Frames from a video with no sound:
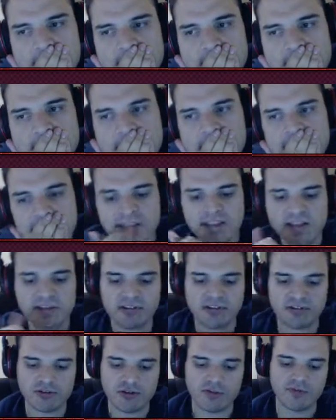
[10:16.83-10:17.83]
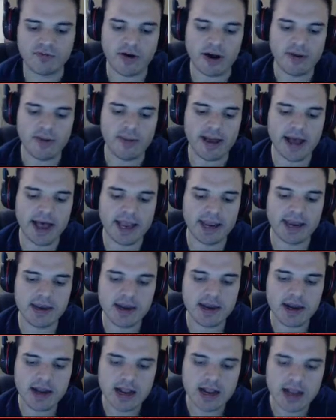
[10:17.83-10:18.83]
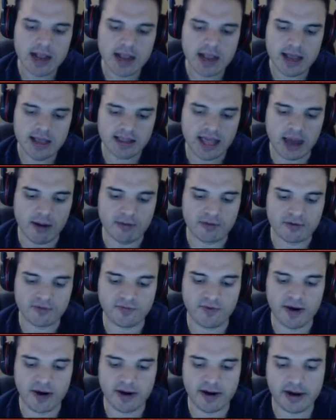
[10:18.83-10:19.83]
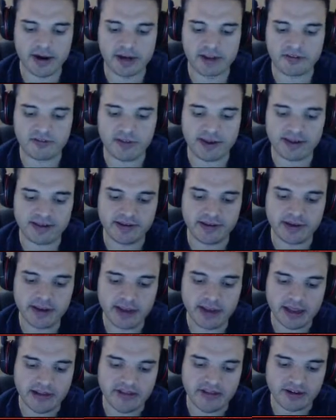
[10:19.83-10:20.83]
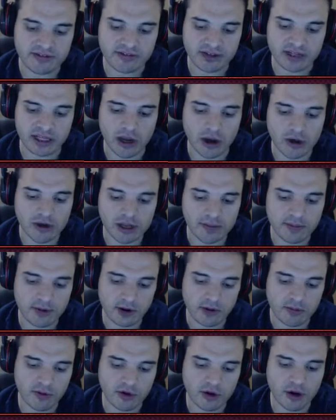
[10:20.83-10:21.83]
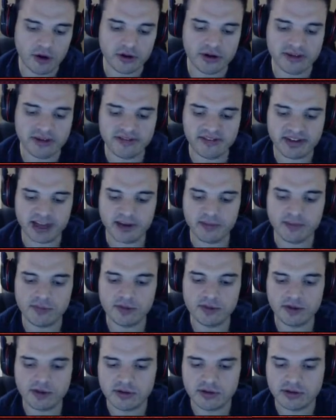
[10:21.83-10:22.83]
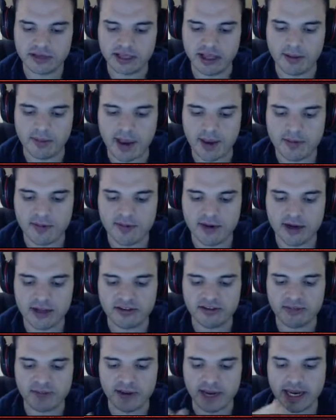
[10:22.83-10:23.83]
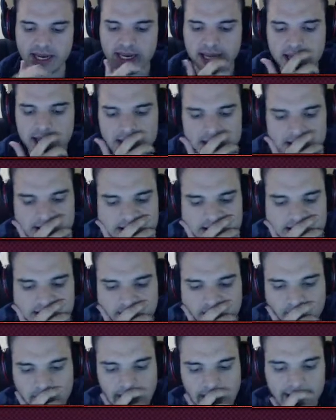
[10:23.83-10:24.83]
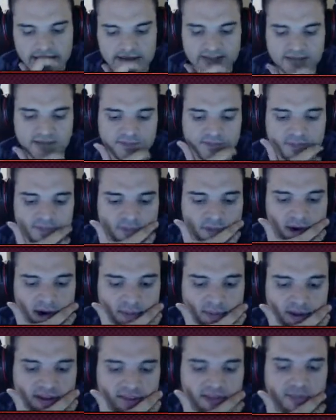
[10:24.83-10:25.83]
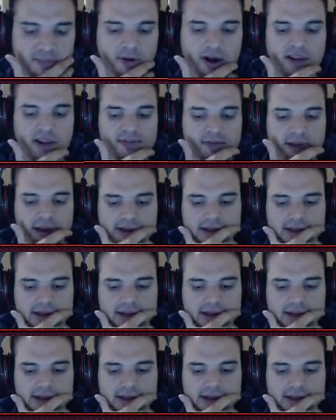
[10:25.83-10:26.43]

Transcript: Things just got very bad. That was very unexpected. It's actually the only Pokemon on his team that may be running speed. Wow, that's a very big surprise factor.